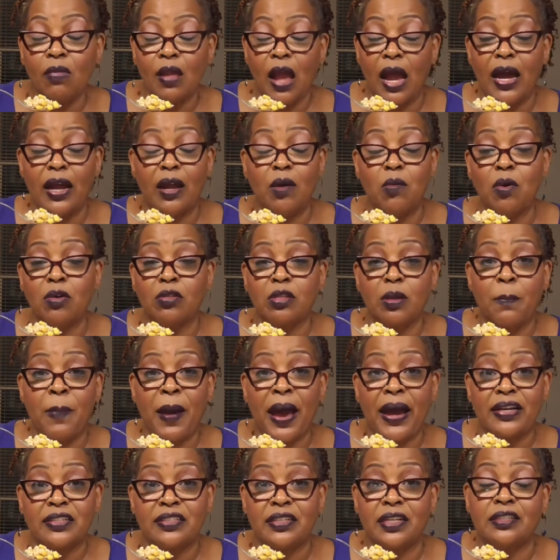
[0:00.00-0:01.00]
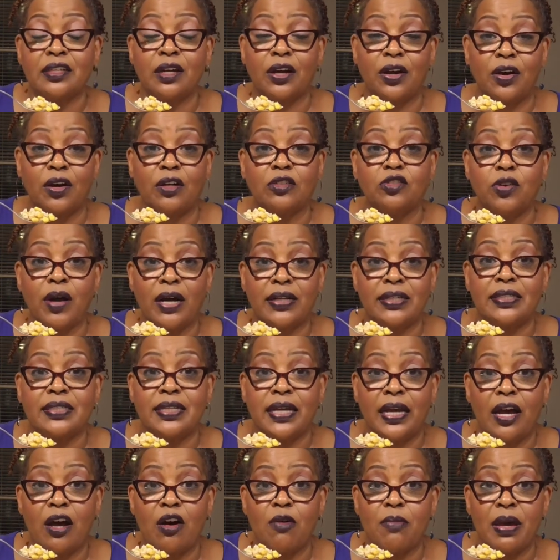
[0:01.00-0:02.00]
I didn't want the package that the girl tried to
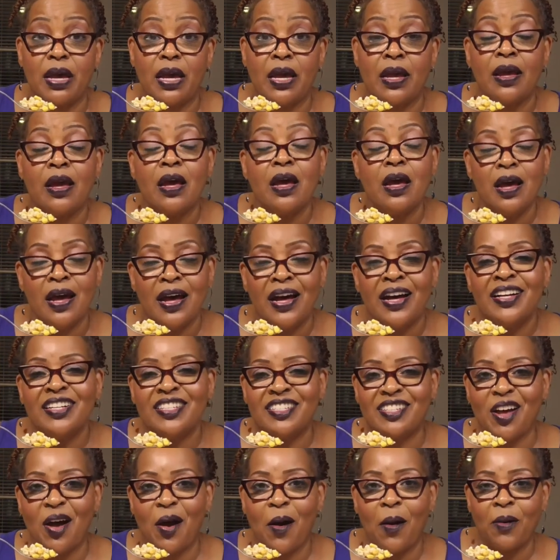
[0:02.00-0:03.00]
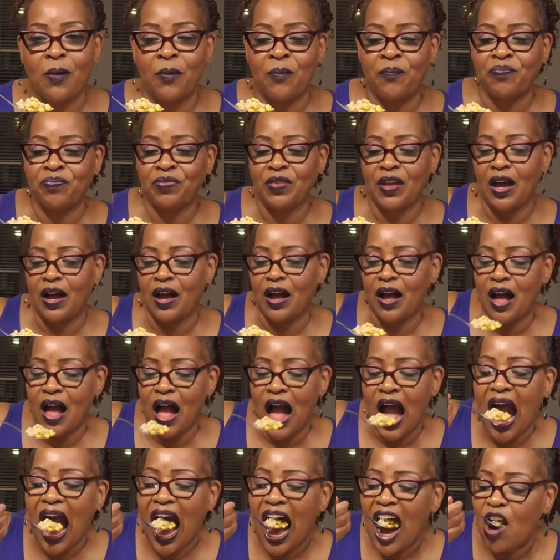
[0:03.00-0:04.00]
sell me. So
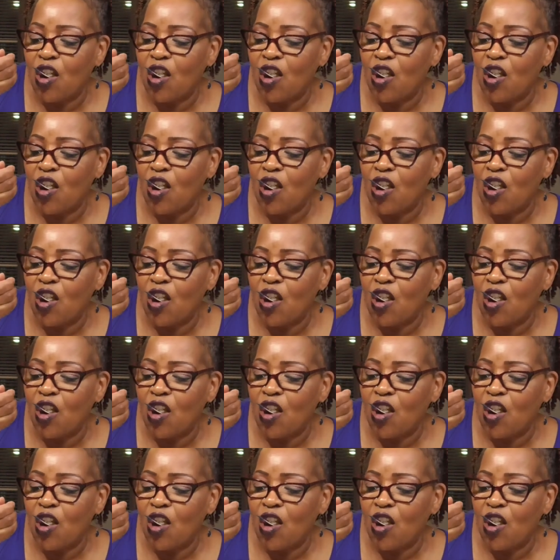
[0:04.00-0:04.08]
I